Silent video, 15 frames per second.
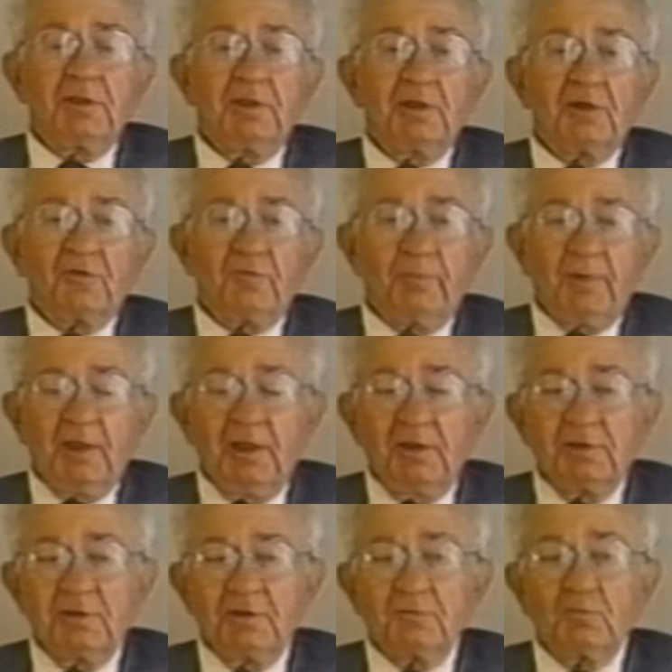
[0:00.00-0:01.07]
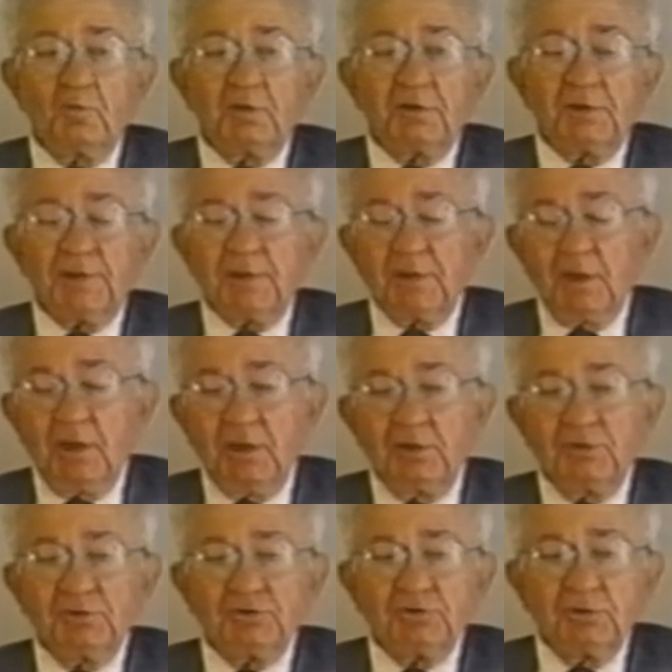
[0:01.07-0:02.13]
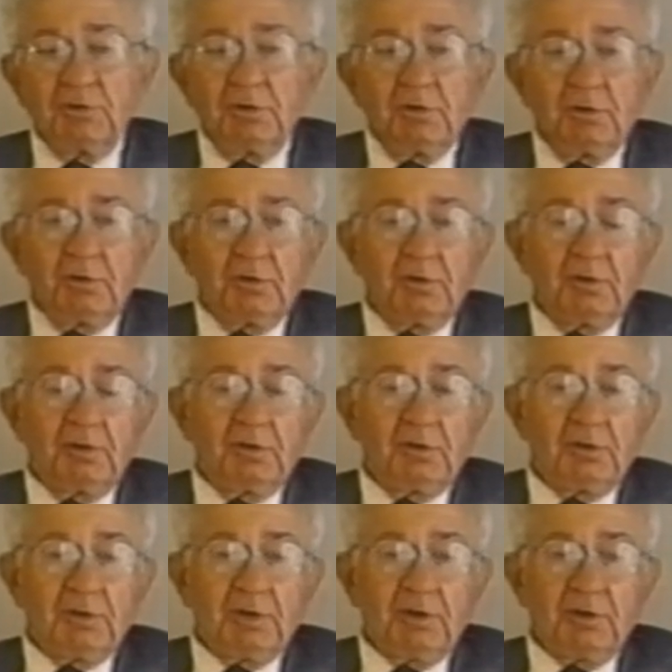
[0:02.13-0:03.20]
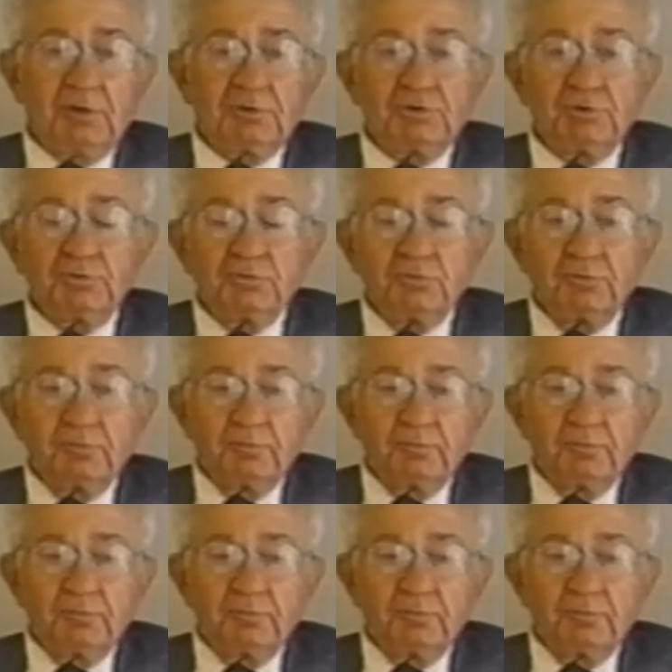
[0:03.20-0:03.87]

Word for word: He explained at one stage uh, there are two